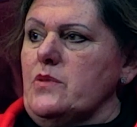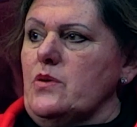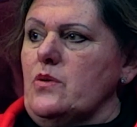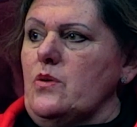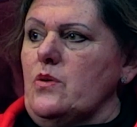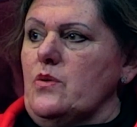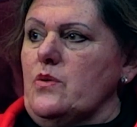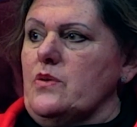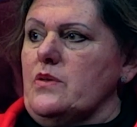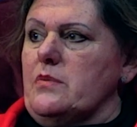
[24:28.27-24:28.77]

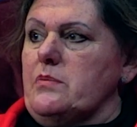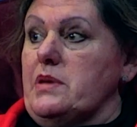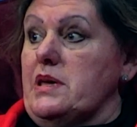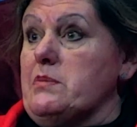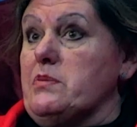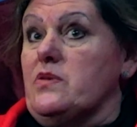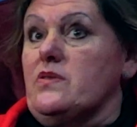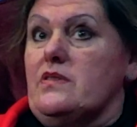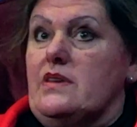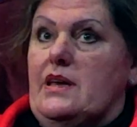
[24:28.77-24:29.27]
All the
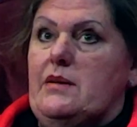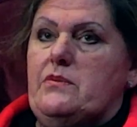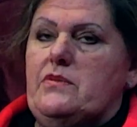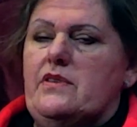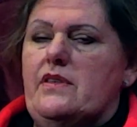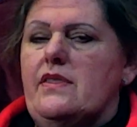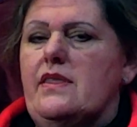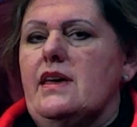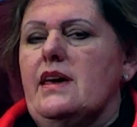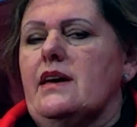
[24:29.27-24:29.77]
people's names
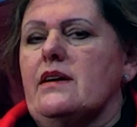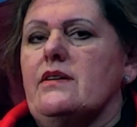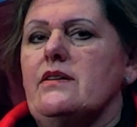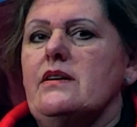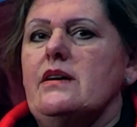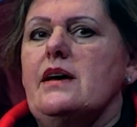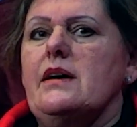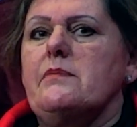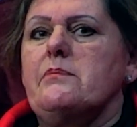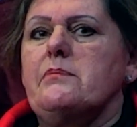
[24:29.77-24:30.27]
are
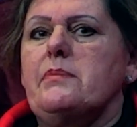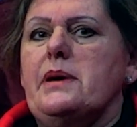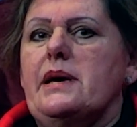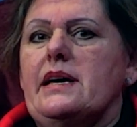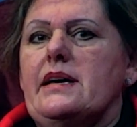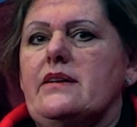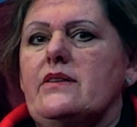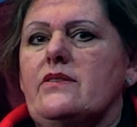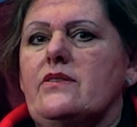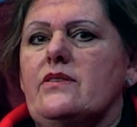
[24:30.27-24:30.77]
there.
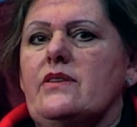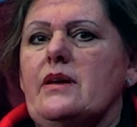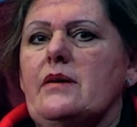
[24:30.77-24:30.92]
But